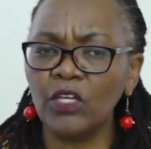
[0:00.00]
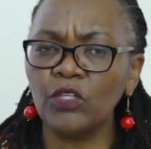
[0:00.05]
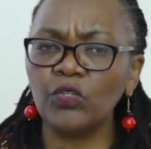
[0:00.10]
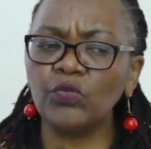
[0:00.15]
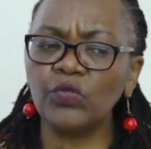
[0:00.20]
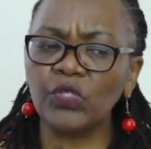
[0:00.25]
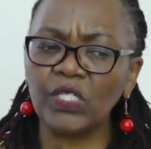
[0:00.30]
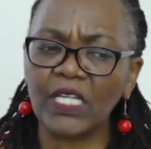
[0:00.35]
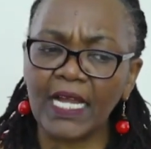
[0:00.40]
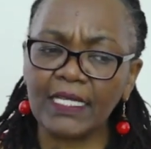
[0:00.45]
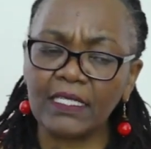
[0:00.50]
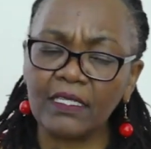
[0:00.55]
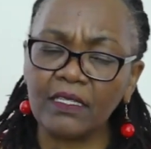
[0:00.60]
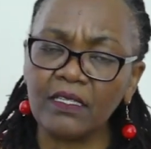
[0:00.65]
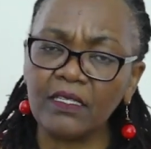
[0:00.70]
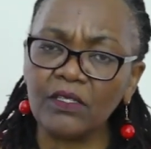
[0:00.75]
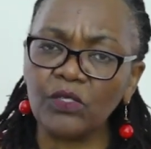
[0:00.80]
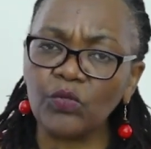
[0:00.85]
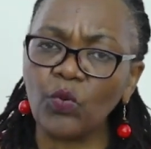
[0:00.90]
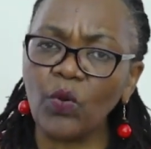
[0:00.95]
You start
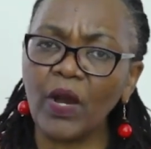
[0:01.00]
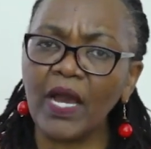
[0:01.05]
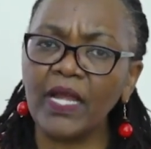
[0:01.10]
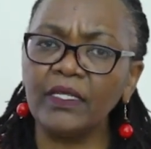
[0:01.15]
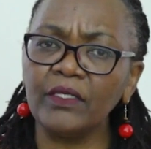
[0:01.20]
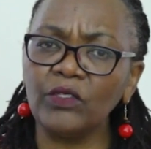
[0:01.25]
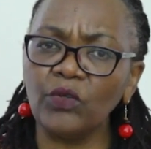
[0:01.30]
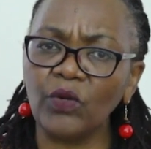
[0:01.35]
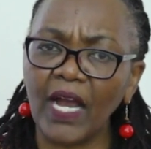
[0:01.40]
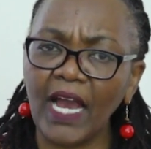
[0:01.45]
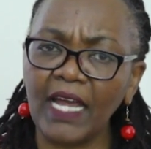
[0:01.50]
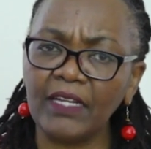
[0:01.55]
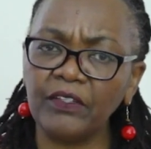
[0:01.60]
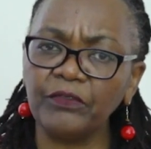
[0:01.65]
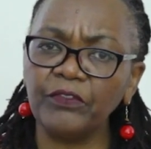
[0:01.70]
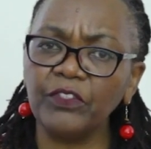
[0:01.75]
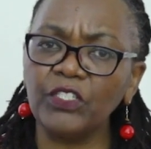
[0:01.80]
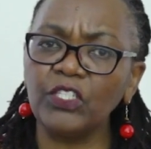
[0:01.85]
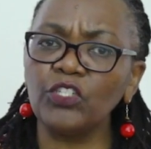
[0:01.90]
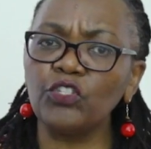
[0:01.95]
this one, you can't
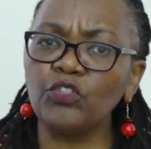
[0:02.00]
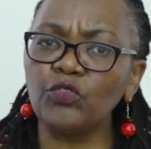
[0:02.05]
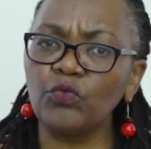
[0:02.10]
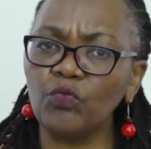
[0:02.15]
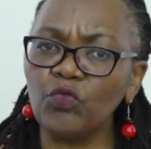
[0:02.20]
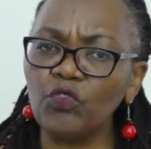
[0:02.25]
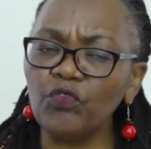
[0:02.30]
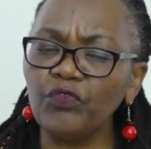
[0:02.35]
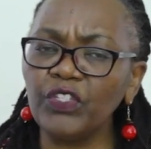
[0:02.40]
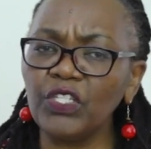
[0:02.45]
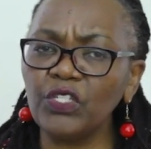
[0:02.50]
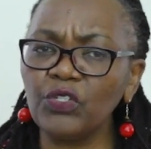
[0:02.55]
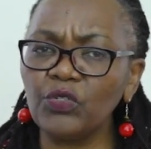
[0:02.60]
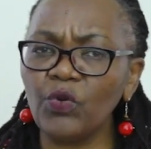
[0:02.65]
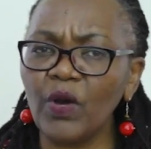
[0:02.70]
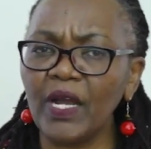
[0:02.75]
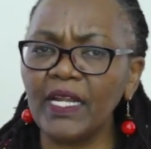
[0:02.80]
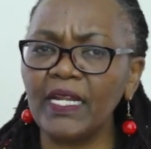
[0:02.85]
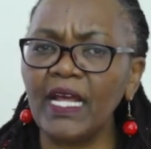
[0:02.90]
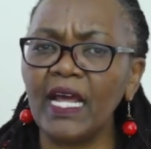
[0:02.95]
finish, you move
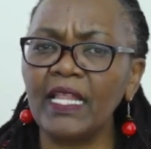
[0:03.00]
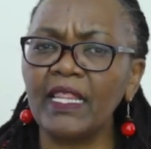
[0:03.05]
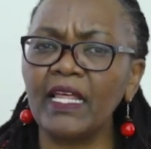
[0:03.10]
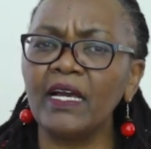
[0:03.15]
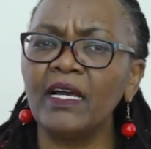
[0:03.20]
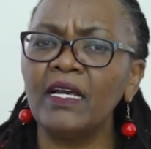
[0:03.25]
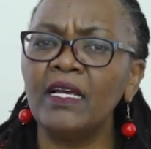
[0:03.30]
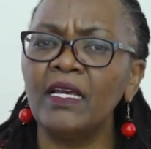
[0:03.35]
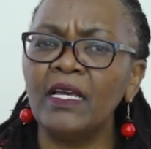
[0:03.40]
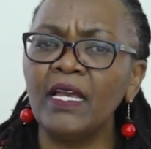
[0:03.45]
into another,